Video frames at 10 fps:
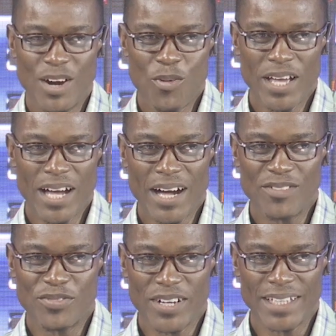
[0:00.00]
We
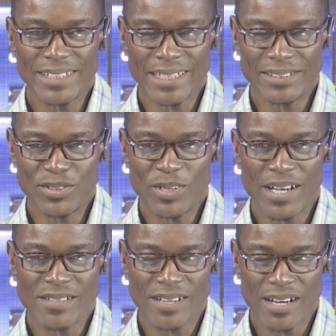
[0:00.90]
have uh,
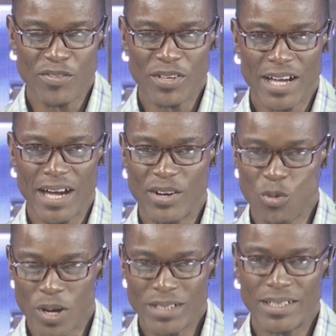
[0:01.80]
Nigeria, South Africa,
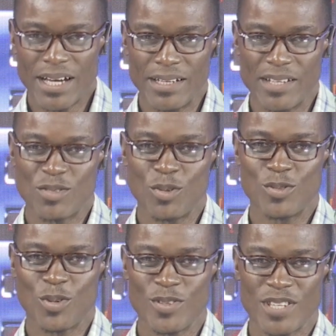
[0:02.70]
Rwanda,
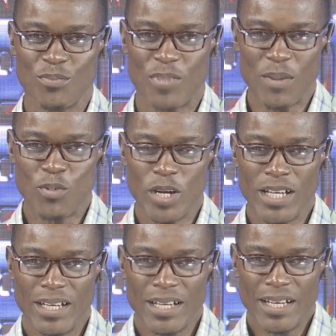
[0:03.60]
Lesotho,
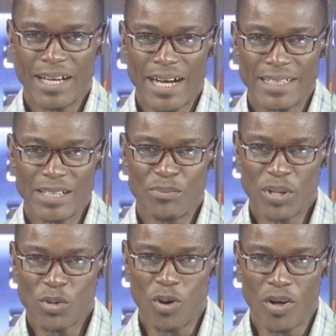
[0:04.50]
Zimbabwe, and a
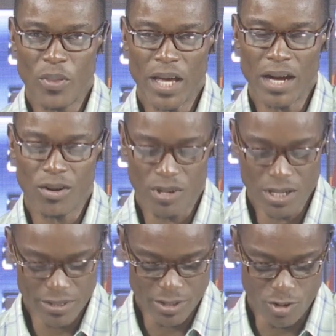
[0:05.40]
big one there.
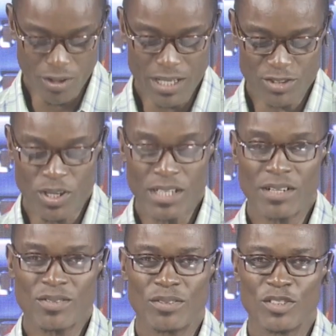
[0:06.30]
Well, a caller joining
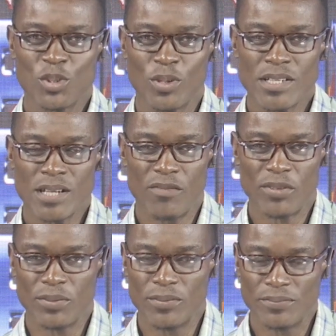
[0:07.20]
us on the show. Let's have
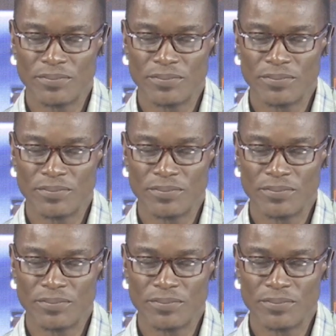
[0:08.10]
you.